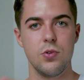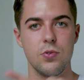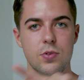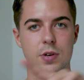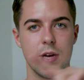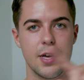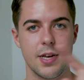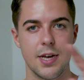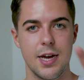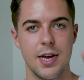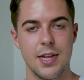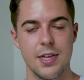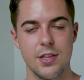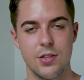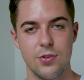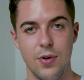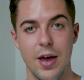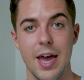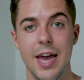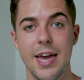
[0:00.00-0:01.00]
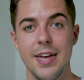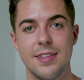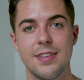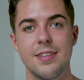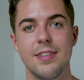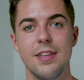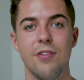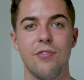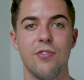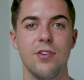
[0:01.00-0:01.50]
You can get into eight
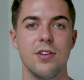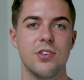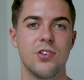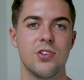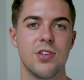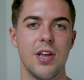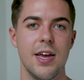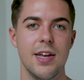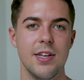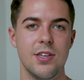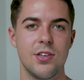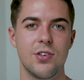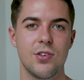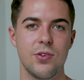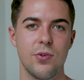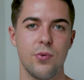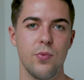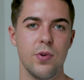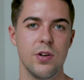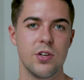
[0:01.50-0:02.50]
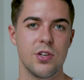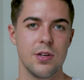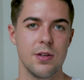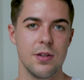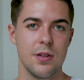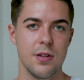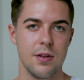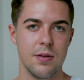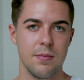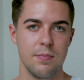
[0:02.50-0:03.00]
different states, which
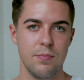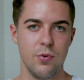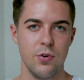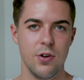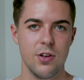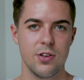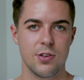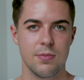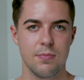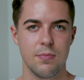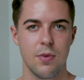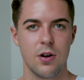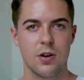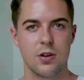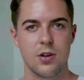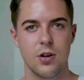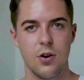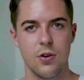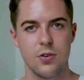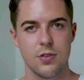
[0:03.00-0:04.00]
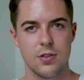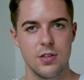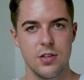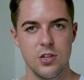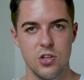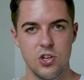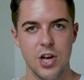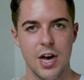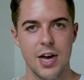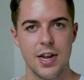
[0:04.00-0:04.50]
in Buddhism are called the
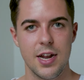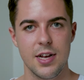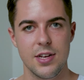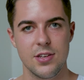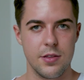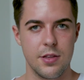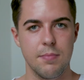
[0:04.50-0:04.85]
jhanas.